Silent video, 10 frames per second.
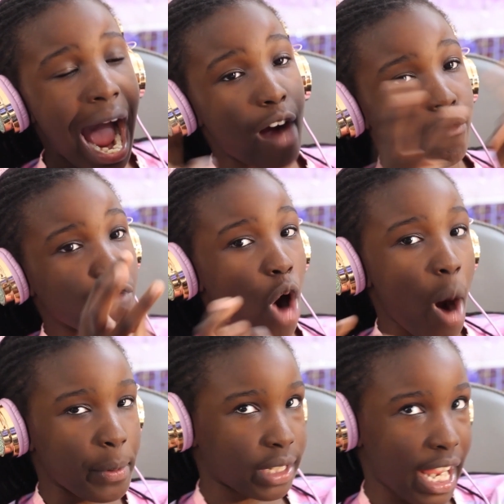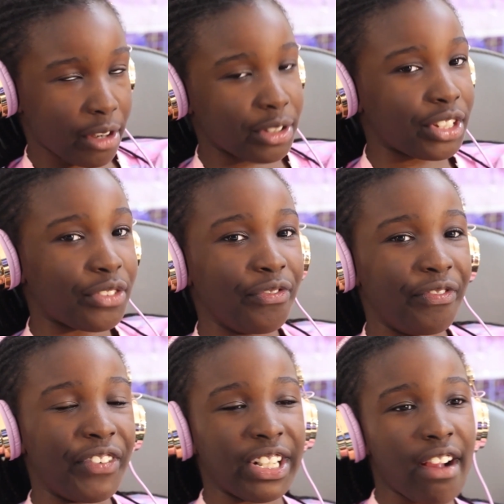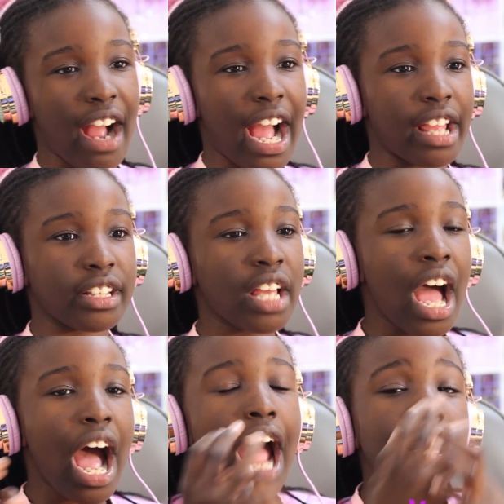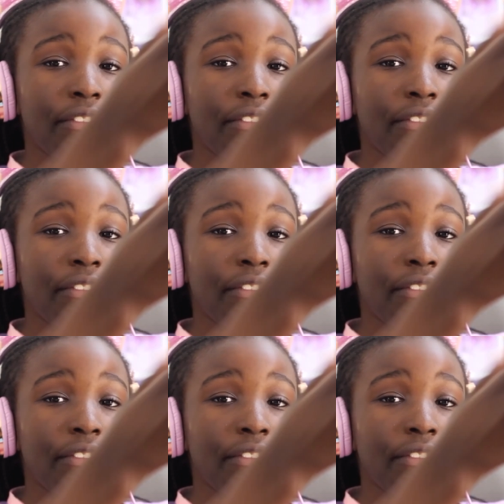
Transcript: a robber like on this video, guys. I love